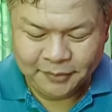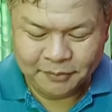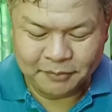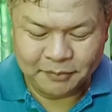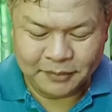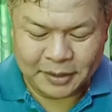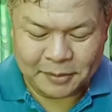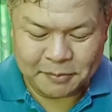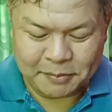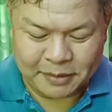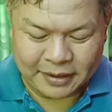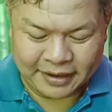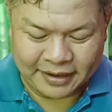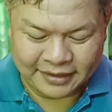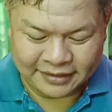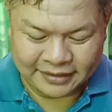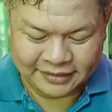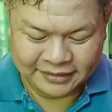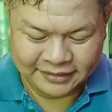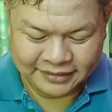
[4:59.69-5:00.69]
my
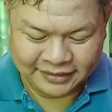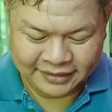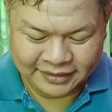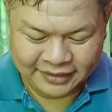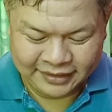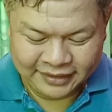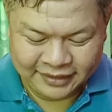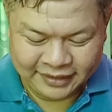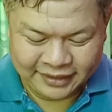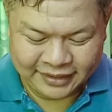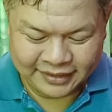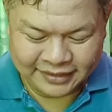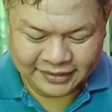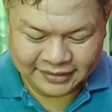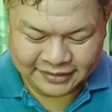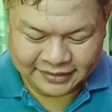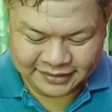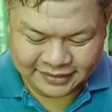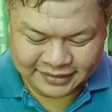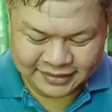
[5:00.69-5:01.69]
bad. I
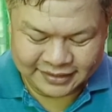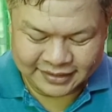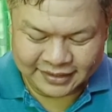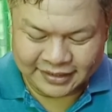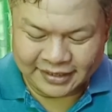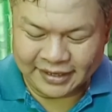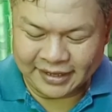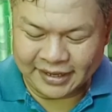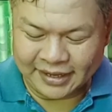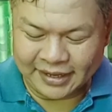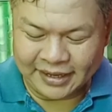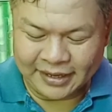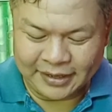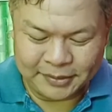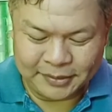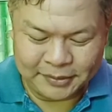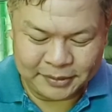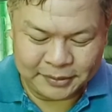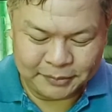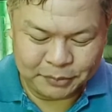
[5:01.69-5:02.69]
think
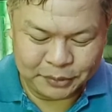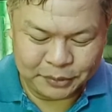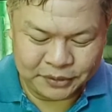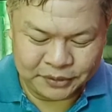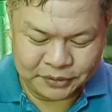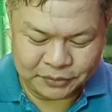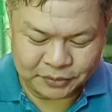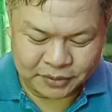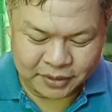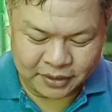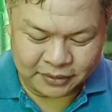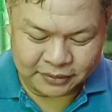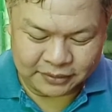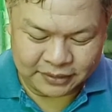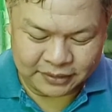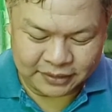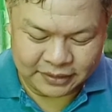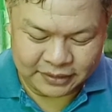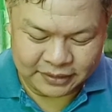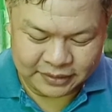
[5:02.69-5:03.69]
I put it wrongly.